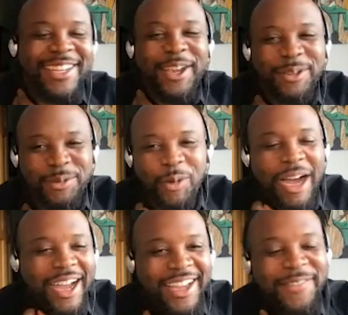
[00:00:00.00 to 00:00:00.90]
And here's
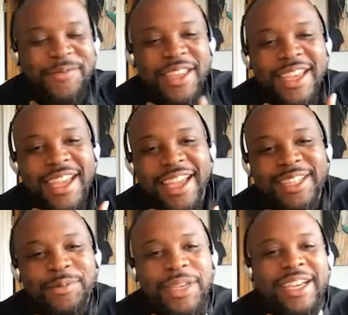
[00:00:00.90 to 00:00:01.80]
why
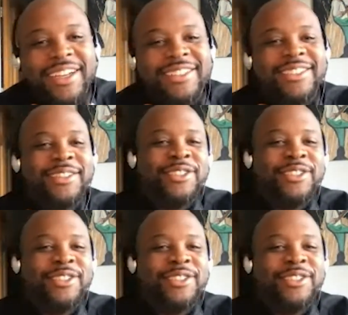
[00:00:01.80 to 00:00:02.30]
it's because